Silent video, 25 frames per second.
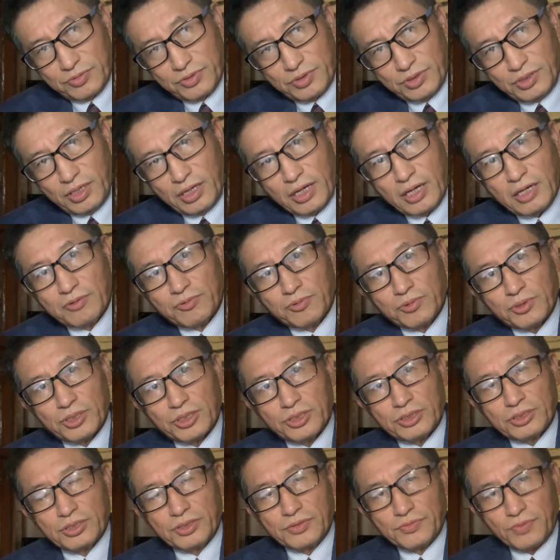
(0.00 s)

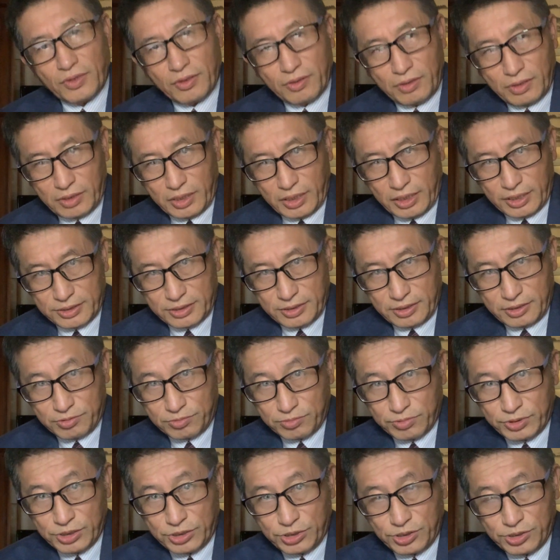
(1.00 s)
downward as it
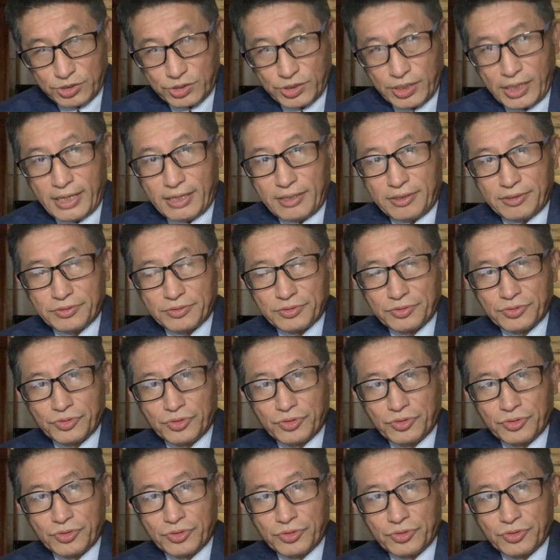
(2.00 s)
reaches out.